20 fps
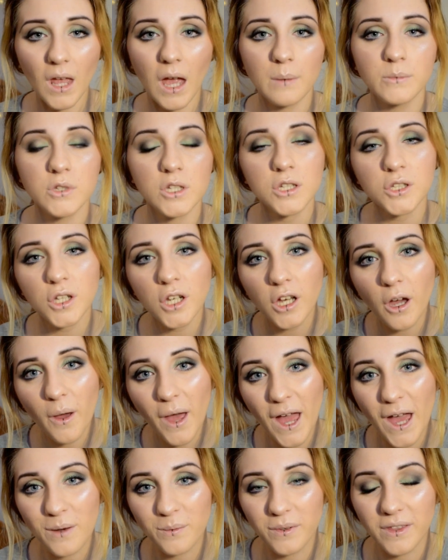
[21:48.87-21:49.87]
just going to go
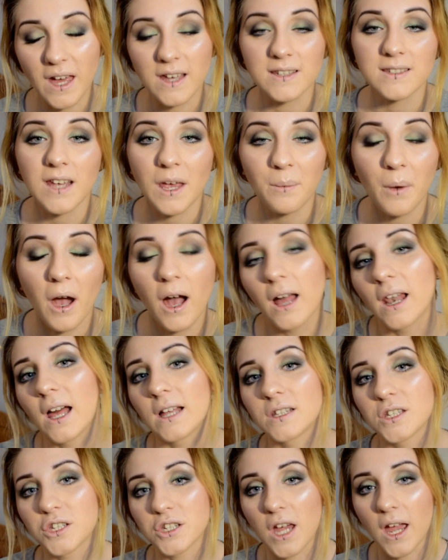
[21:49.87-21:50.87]
ahead with that same
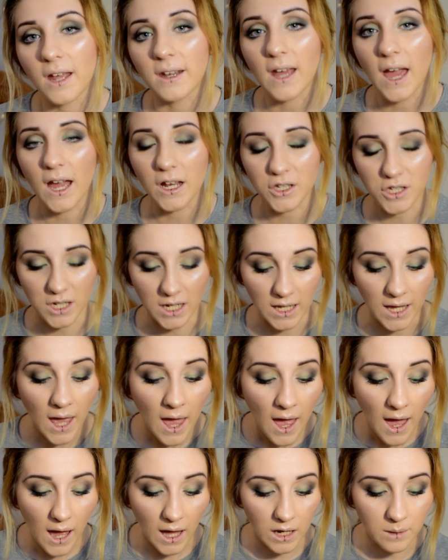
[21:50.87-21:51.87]
highlighter shade actually,
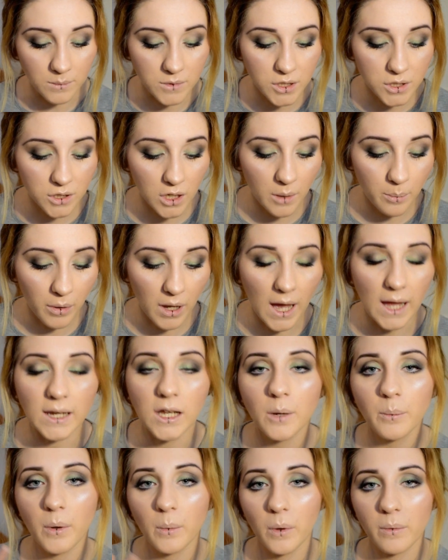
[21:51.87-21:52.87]
and I'm just going to apply a
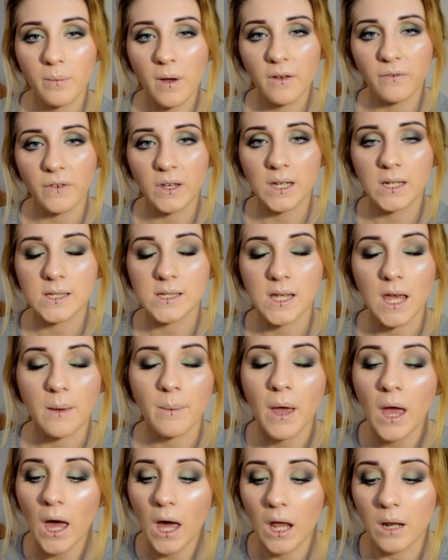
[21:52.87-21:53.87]
little bit with my fingertip,
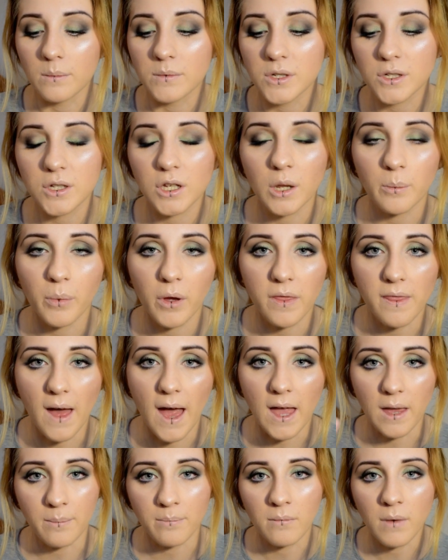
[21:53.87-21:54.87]
and I'm just going to put
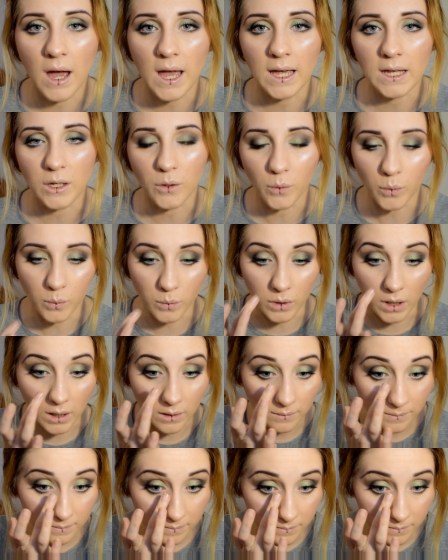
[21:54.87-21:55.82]
that in my inner corner.